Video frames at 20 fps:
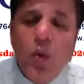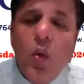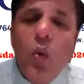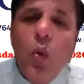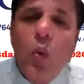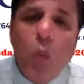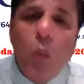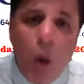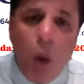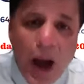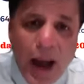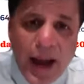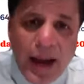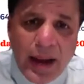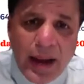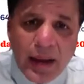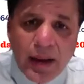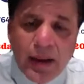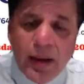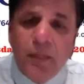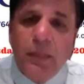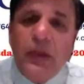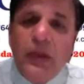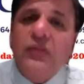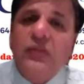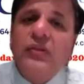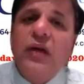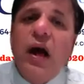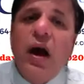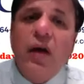Why?
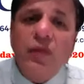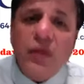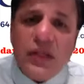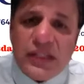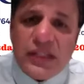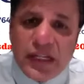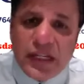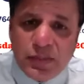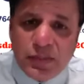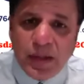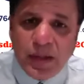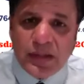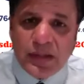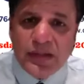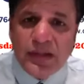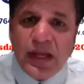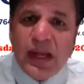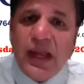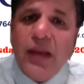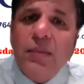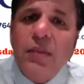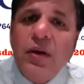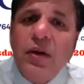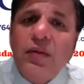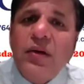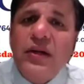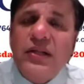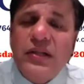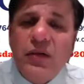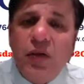Because after 6 months, the
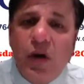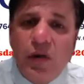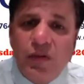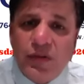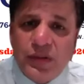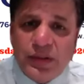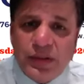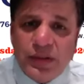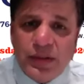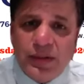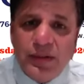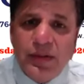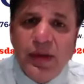immigration officer,